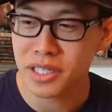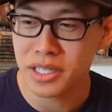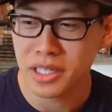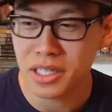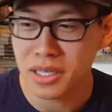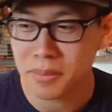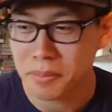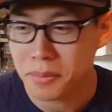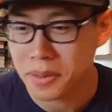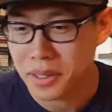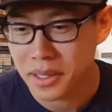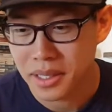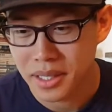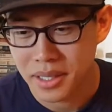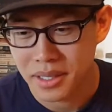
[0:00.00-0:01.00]
it up,
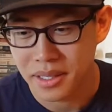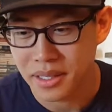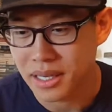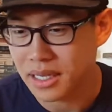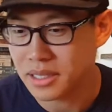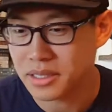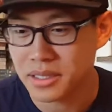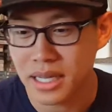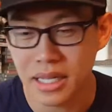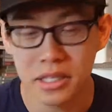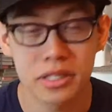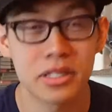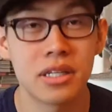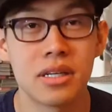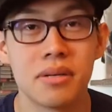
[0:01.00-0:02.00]
you got to snatch
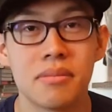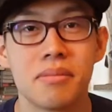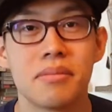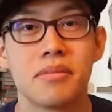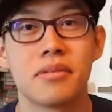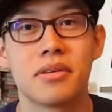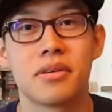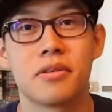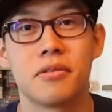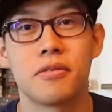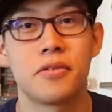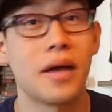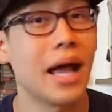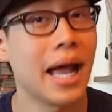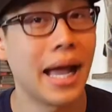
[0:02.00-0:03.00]
it up
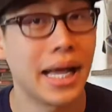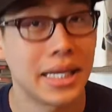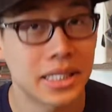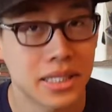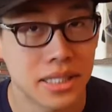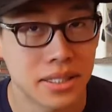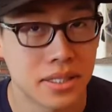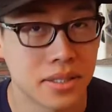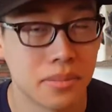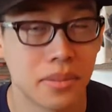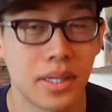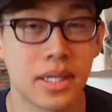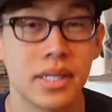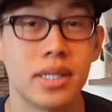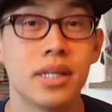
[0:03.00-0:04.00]
fast because
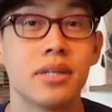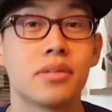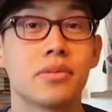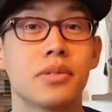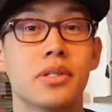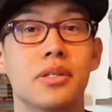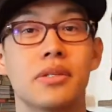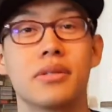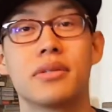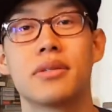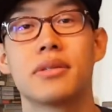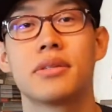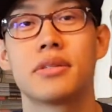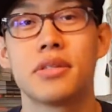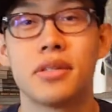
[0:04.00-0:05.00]
somebody else will.
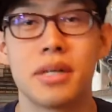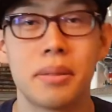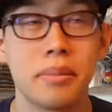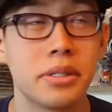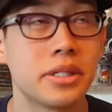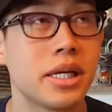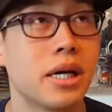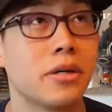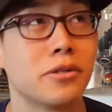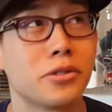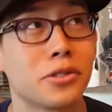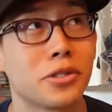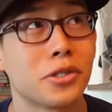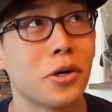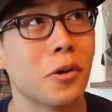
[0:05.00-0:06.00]
So I missed out on
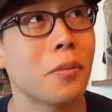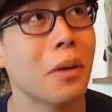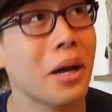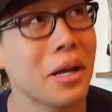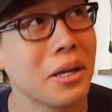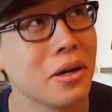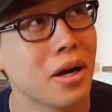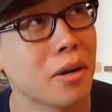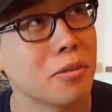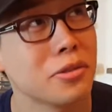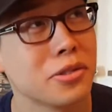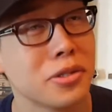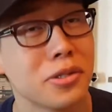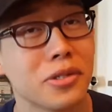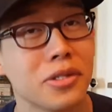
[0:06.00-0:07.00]
so many
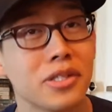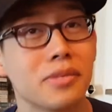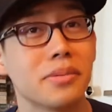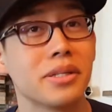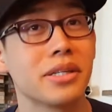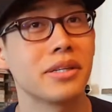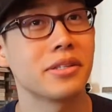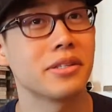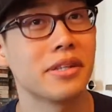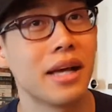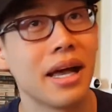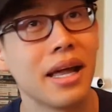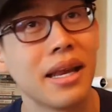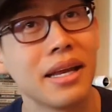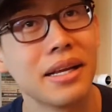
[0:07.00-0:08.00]
opportunities because of that.